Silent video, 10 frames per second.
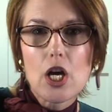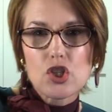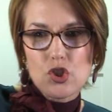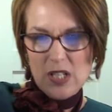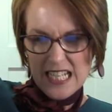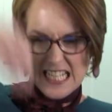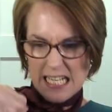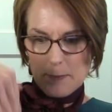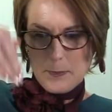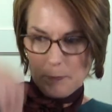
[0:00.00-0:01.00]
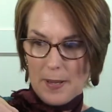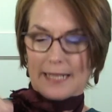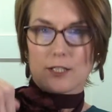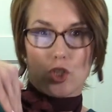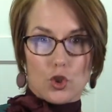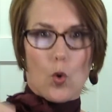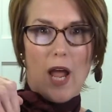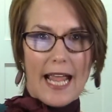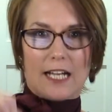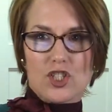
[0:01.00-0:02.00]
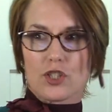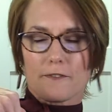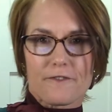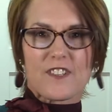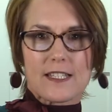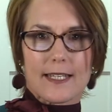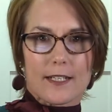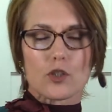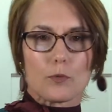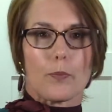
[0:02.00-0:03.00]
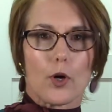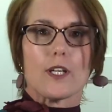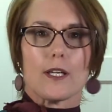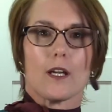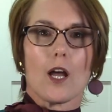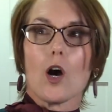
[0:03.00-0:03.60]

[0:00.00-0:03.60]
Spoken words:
to impact your actual physical body?